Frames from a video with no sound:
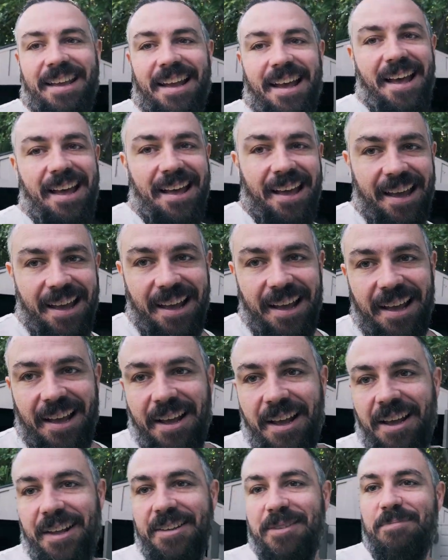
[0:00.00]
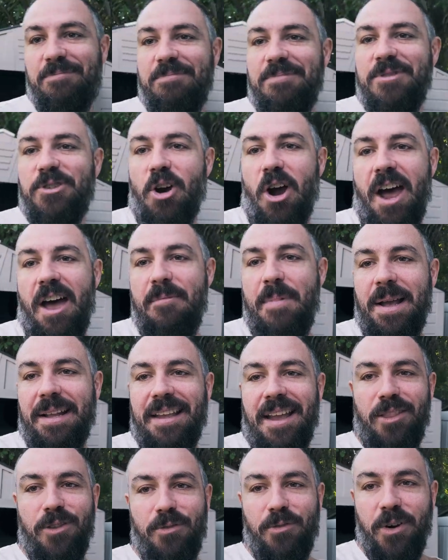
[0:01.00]
of drive back
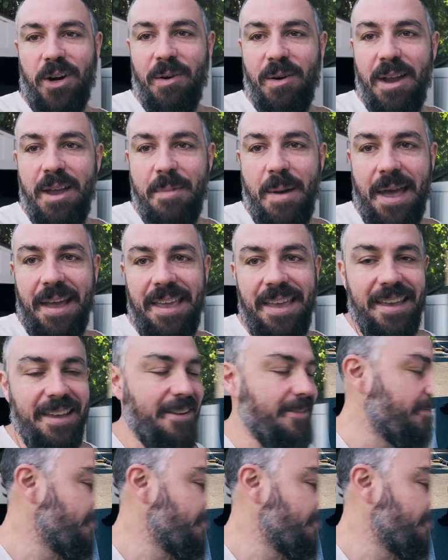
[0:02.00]
down the freeway back here.